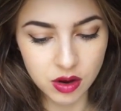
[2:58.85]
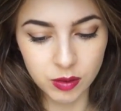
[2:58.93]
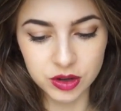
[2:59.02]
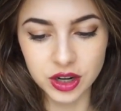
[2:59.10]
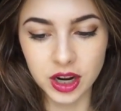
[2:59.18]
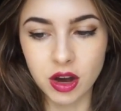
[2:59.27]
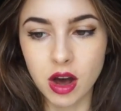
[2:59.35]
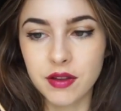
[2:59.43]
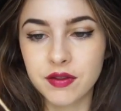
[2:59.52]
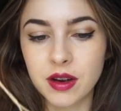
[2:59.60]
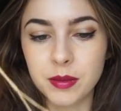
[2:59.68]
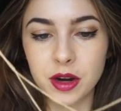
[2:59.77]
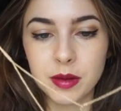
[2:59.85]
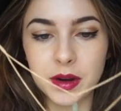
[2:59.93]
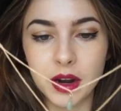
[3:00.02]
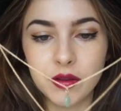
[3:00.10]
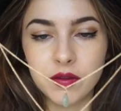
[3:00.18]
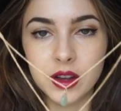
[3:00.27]
which I got from
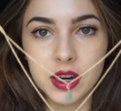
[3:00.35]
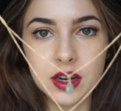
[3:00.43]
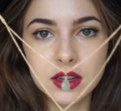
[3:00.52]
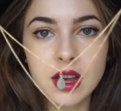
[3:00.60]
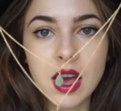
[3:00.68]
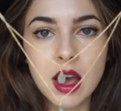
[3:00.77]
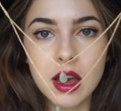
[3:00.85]
Urban Outfitters.